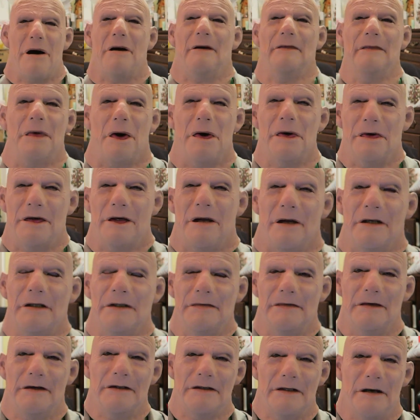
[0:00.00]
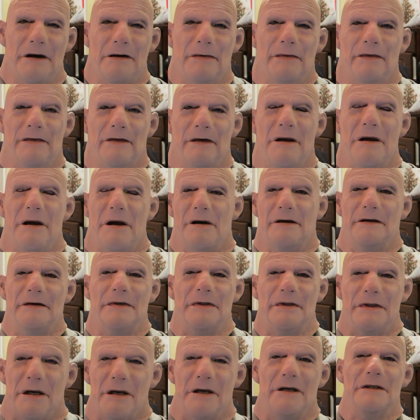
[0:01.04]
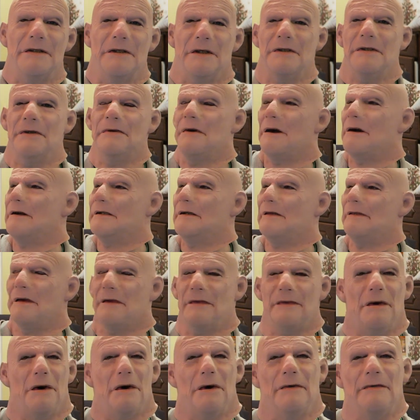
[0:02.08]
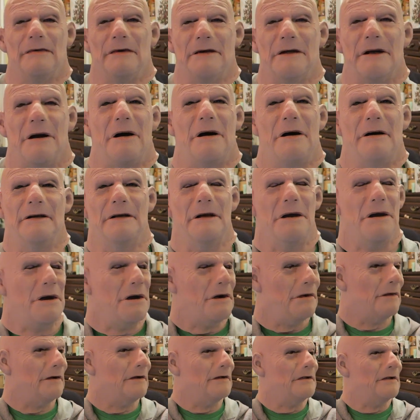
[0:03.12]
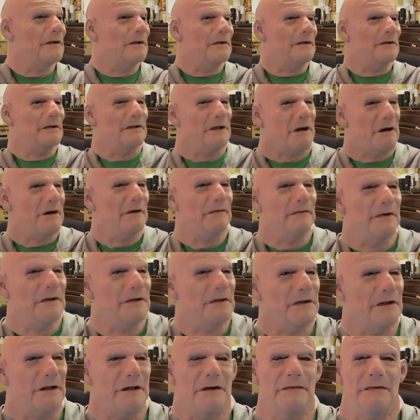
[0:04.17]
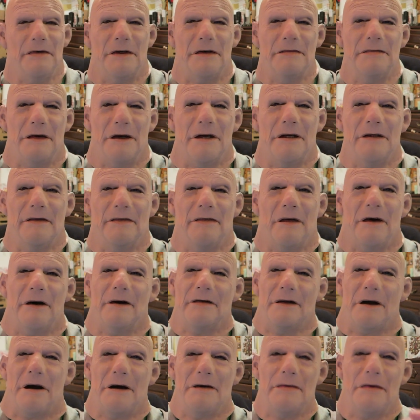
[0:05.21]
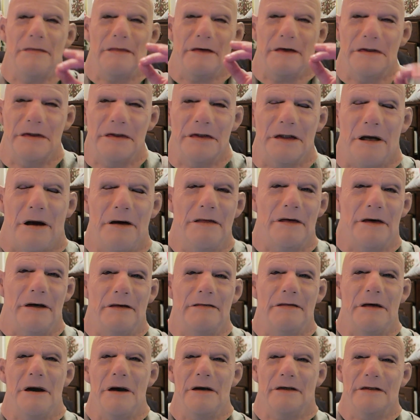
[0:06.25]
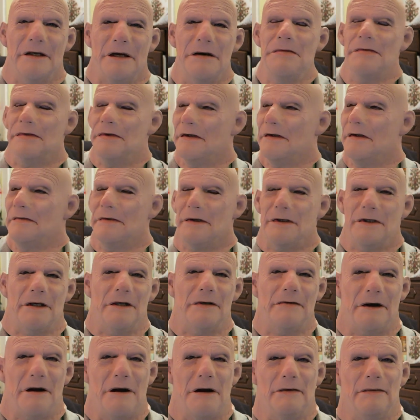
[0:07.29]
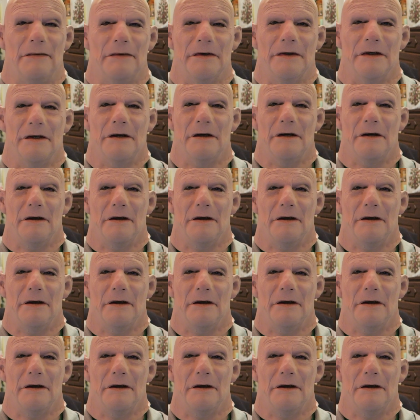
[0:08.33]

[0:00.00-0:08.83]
I've got kids myself, and Jesus Christ, if I thought the guy was seriously a bloody paedophile, I would be slamming him down to the bloody ground.